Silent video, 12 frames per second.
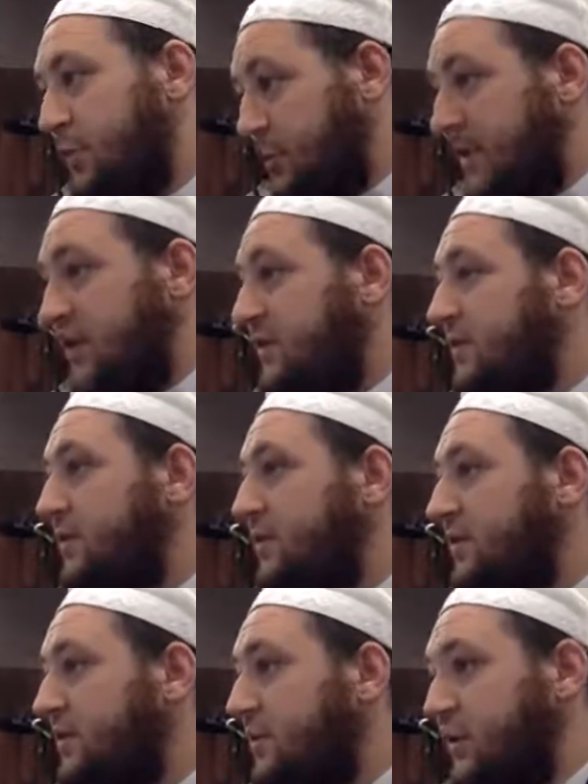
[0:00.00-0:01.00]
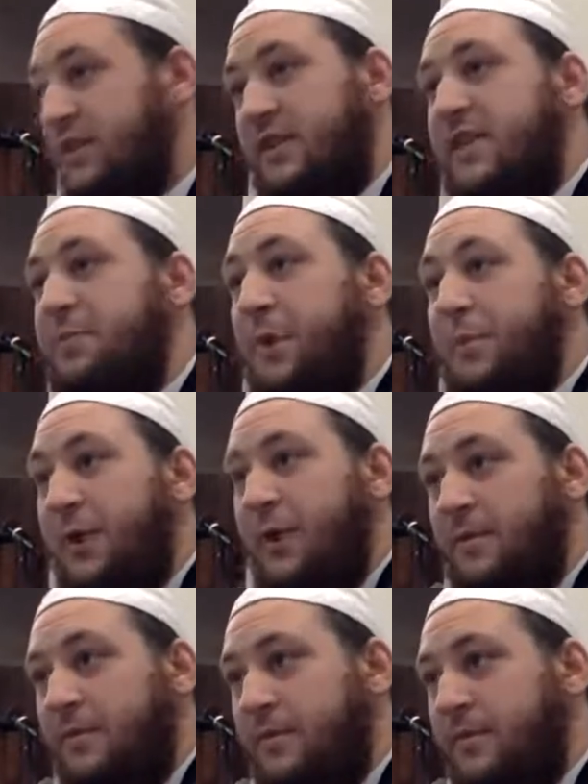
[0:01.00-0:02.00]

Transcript: It would be just, because it's His property.